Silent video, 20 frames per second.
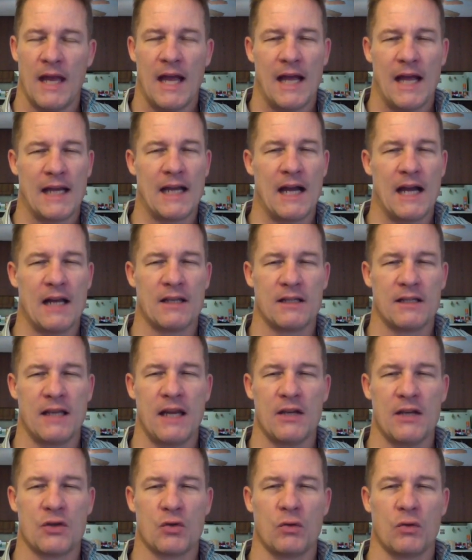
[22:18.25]
I got to say,
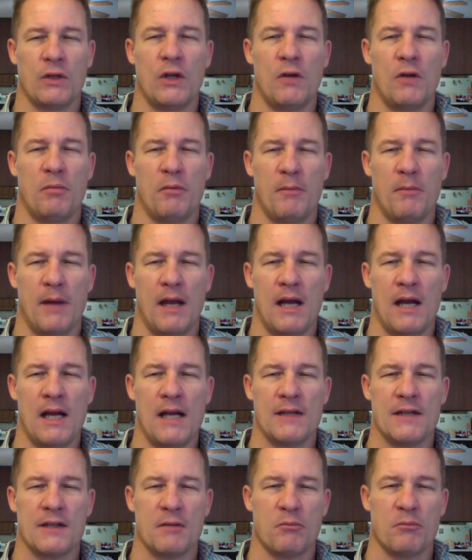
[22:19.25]
it truly opened my
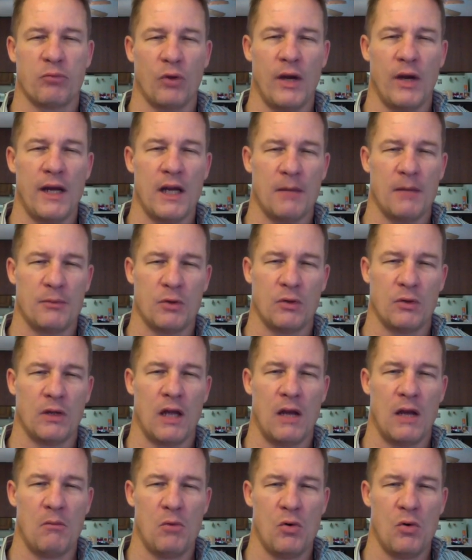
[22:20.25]
eyes and brain up to a
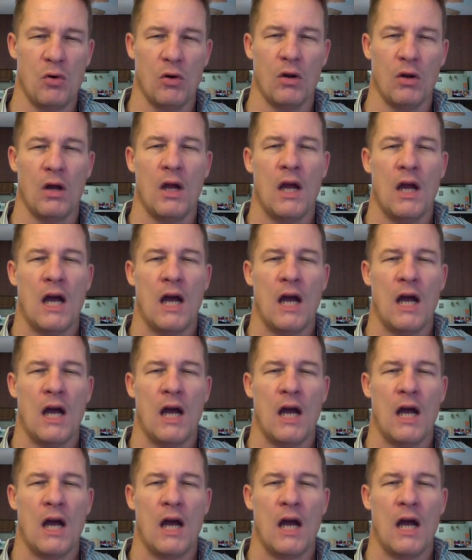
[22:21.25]
lot more.